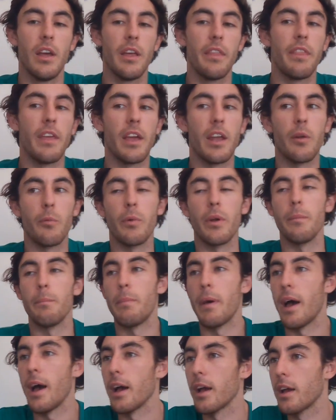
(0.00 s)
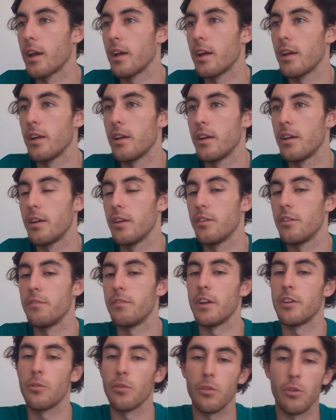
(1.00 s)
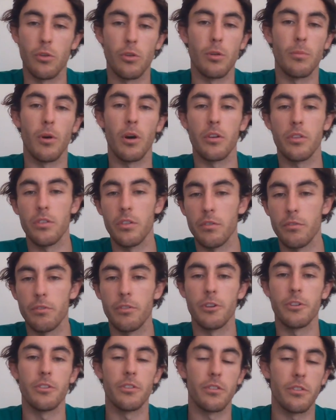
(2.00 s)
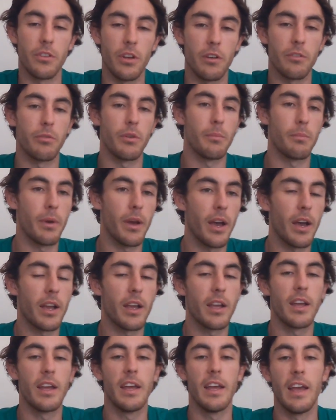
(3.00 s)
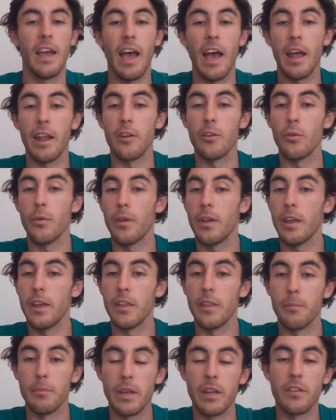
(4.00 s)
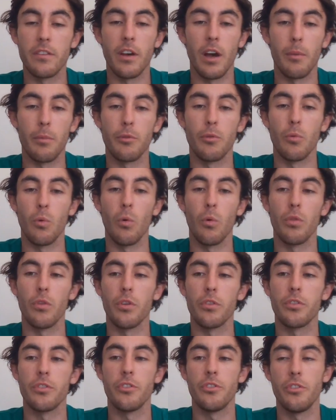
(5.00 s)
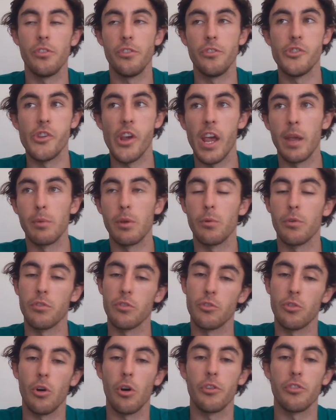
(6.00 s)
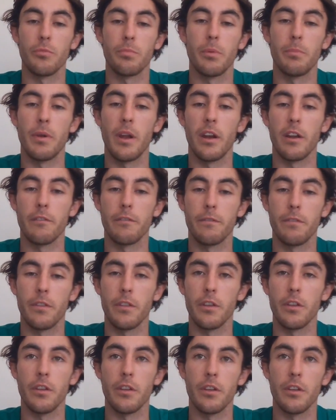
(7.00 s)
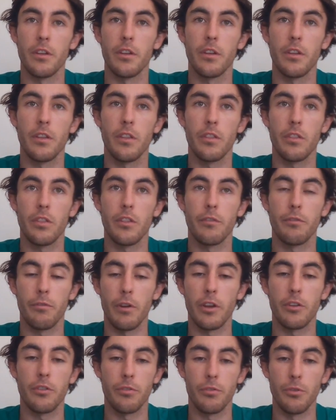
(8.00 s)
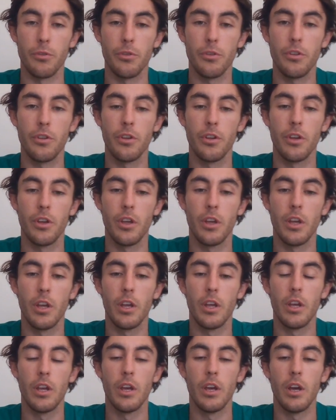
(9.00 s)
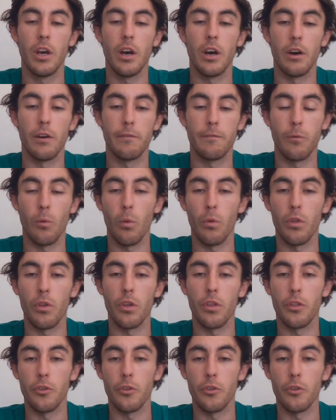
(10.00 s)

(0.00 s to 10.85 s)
then went back to fetch all the cooler boxes and fridges and stuff, went back. And in the meantime, through all this, Jamie was in charge of preparing the fresh food for the